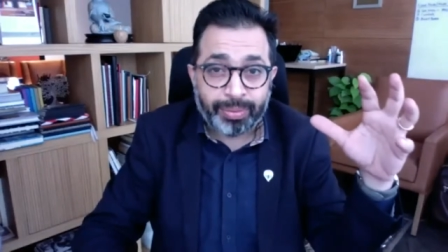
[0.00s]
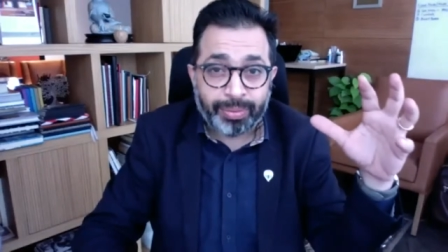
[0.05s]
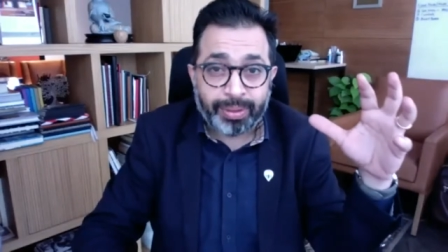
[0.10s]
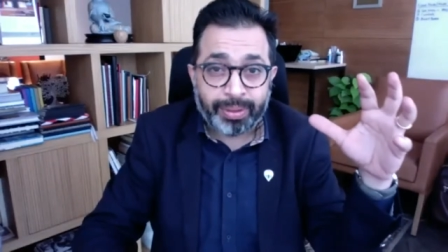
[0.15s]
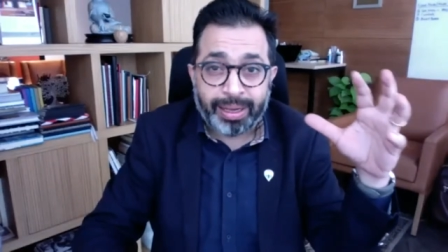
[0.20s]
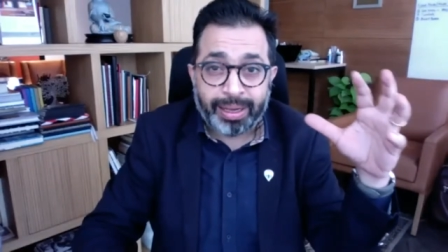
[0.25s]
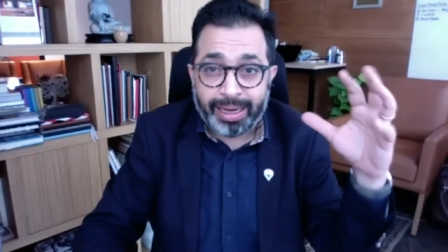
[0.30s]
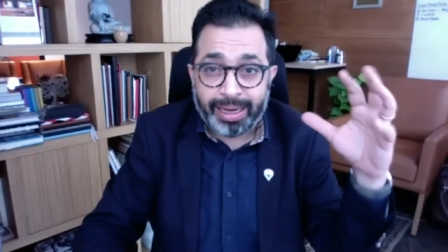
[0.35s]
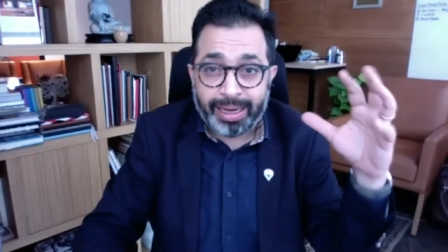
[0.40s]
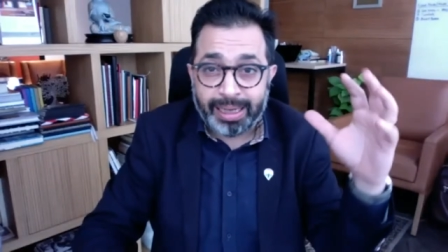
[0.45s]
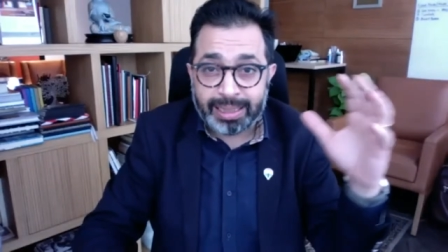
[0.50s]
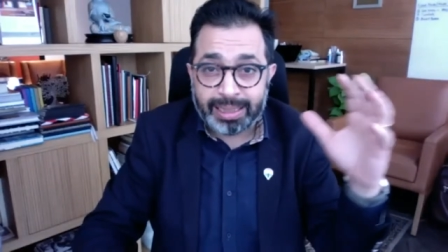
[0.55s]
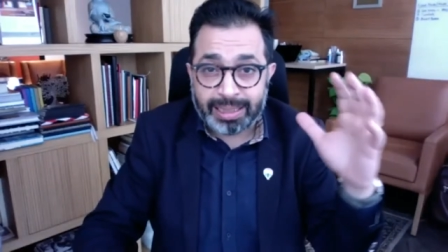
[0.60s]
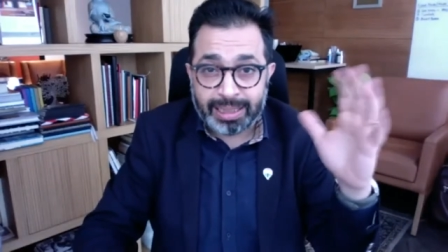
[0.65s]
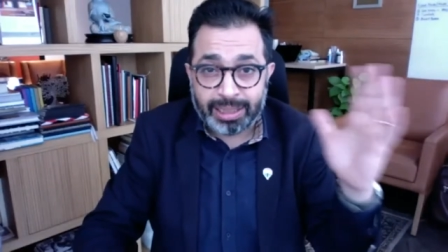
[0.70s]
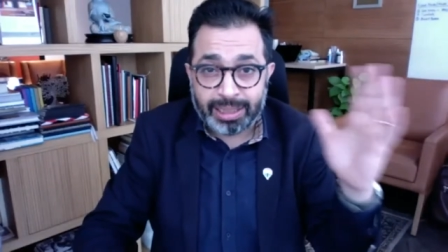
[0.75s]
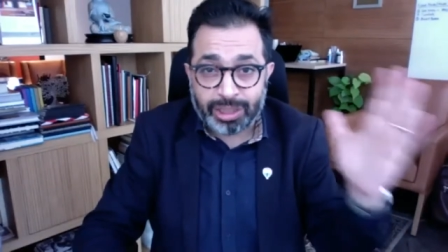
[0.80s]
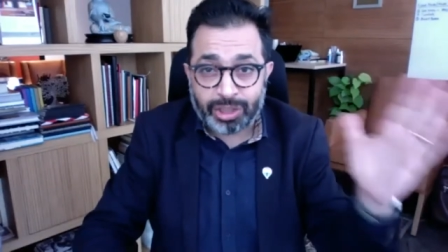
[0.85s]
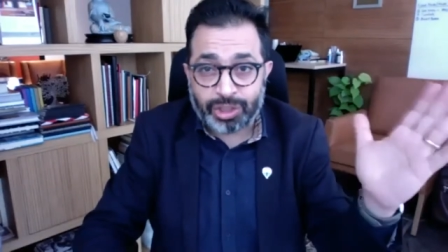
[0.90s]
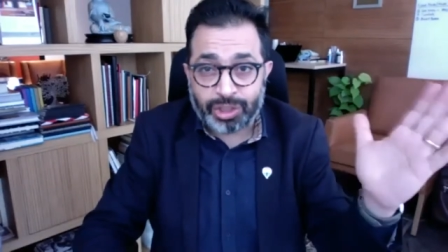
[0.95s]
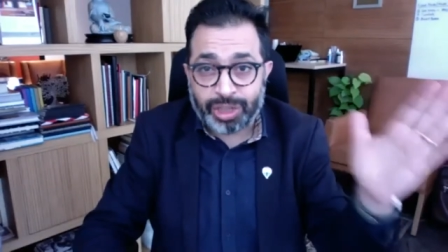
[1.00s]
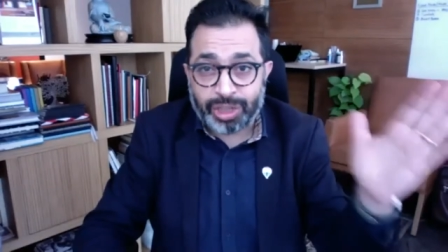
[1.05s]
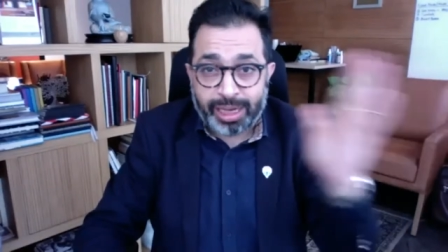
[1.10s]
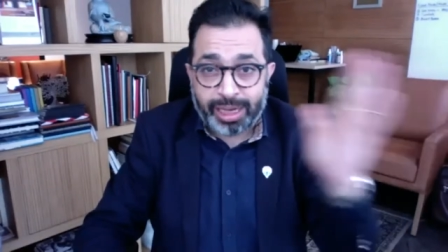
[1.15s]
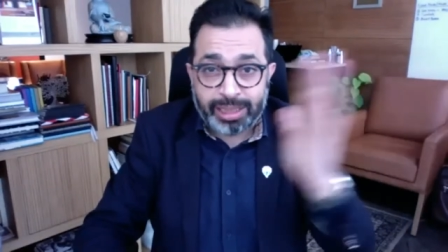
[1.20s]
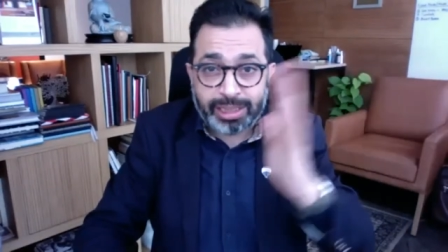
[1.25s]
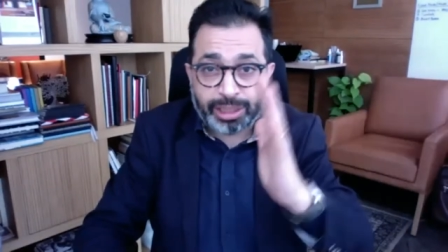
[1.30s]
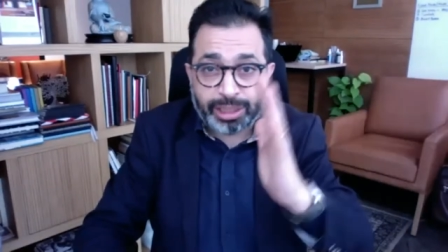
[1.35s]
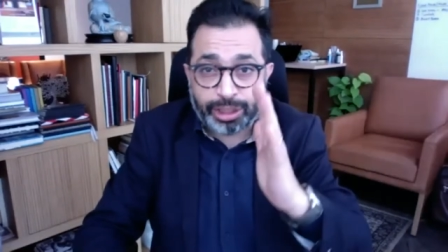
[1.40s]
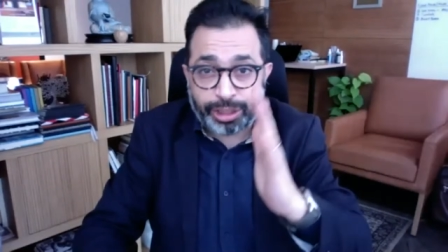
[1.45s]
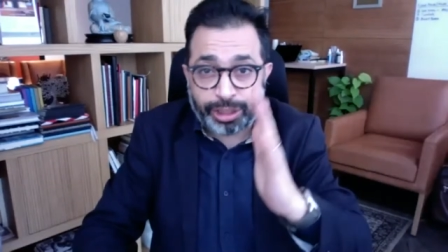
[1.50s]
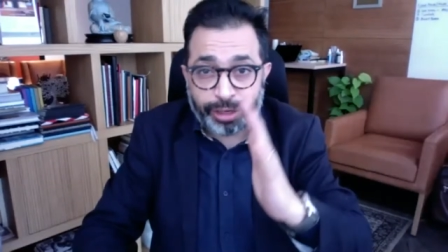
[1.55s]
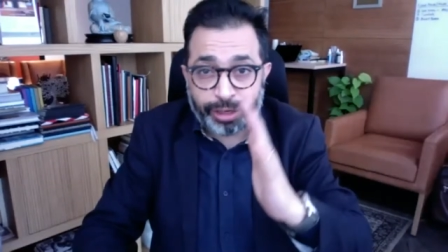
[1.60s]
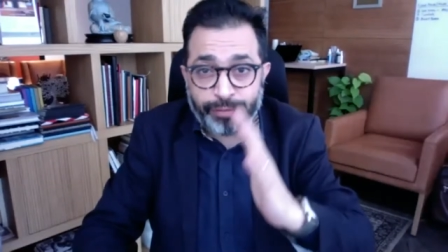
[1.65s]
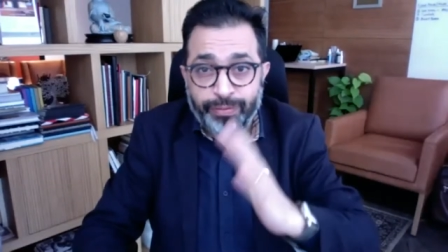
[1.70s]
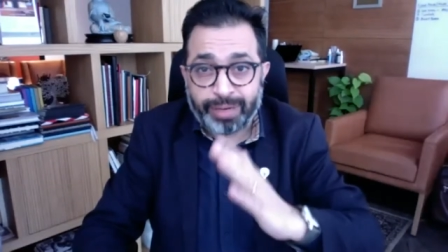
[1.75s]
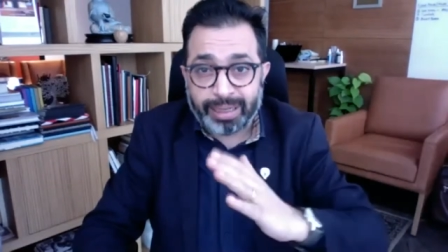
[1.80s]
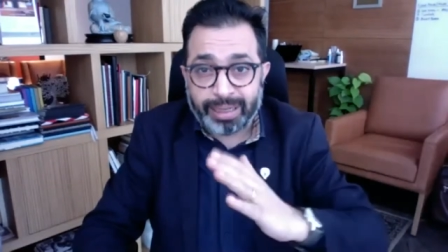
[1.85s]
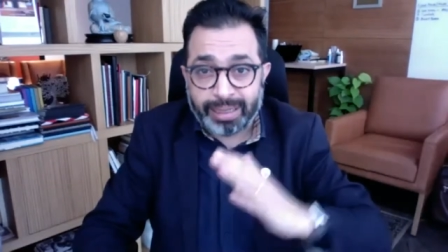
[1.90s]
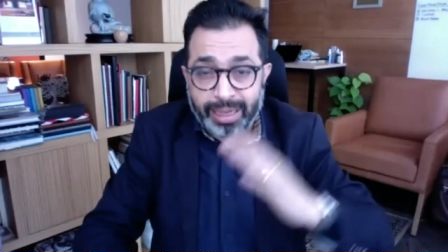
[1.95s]
really see this change and
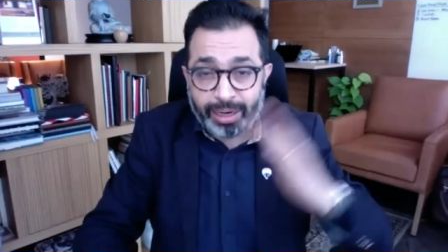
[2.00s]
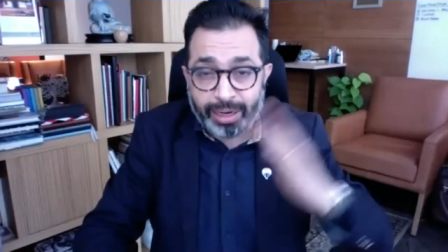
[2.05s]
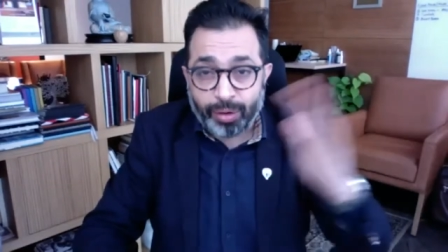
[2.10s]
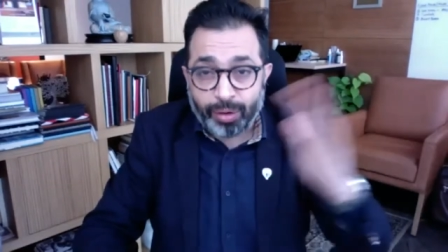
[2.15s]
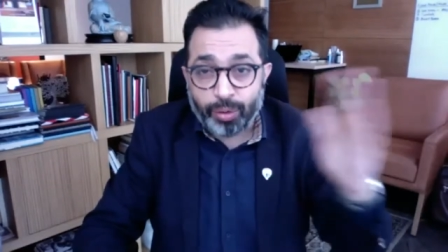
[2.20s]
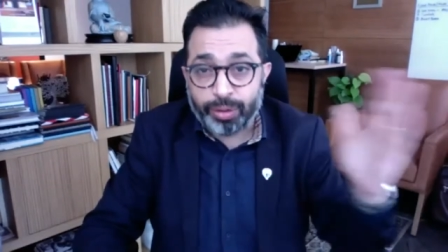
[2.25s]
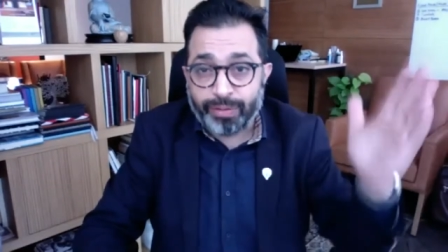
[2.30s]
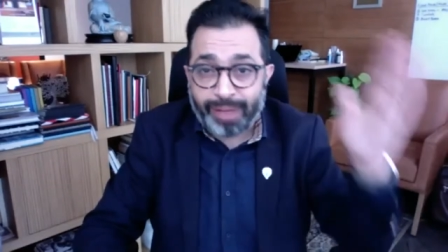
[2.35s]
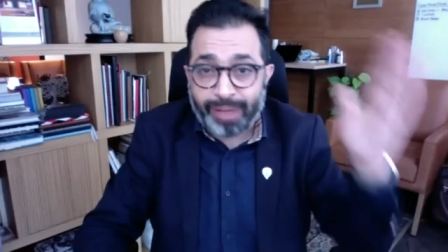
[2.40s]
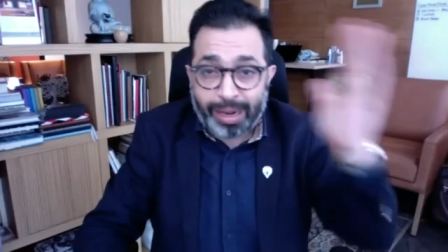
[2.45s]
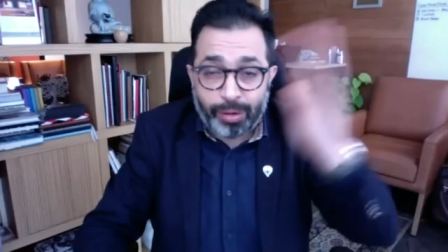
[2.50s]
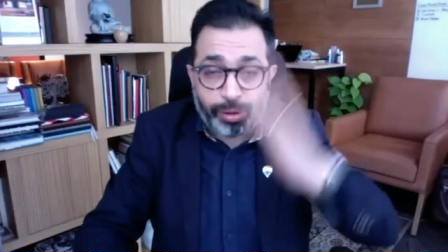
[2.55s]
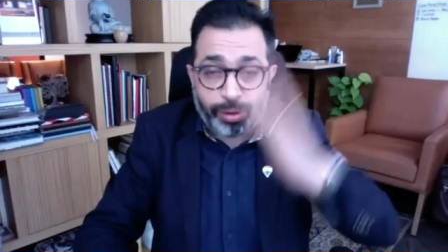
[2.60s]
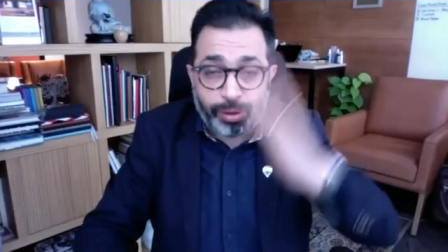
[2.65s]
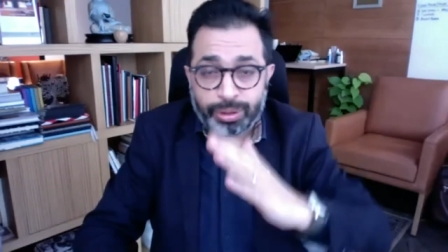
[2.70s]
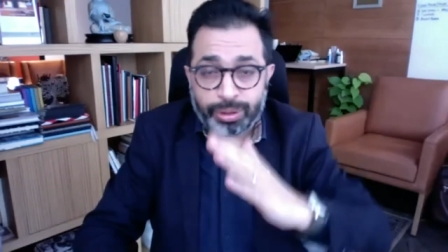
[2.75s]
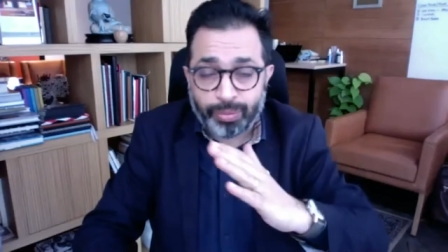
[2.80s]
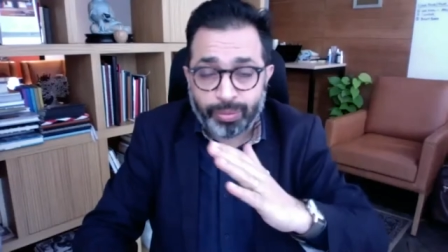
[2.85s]
shift and they know the value